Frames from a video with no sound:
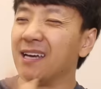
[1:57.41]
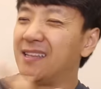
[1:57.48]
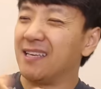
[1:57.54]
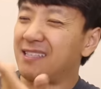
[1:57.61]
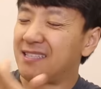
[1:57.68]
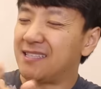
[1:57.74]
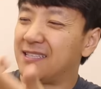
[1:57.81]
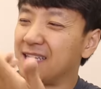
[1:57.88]

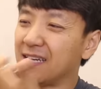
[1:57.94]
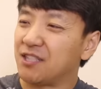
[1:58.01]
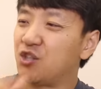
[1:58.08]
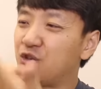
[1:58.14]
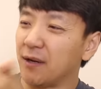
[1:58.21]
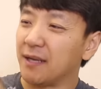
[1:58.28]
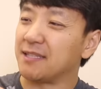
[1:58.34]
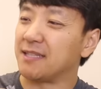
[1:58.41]
This does
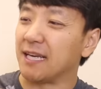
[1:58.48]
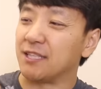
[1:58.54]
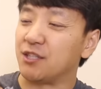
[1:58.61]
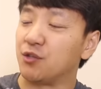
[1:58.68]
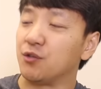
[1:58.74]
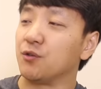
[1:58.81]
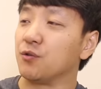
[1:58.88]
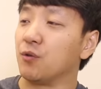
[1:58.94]
translate
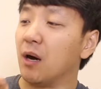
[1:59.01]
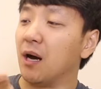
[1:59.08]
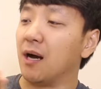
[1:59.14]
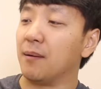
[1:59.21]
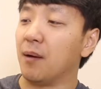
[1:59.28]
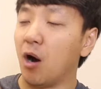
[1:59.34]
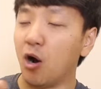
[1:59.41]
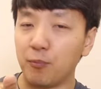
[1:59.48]
to
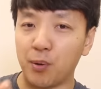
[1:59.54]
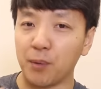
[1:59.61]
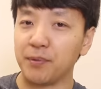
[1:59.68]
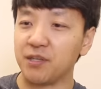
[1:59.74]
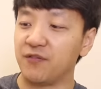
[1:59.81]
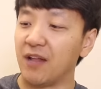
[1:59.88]
all-purpose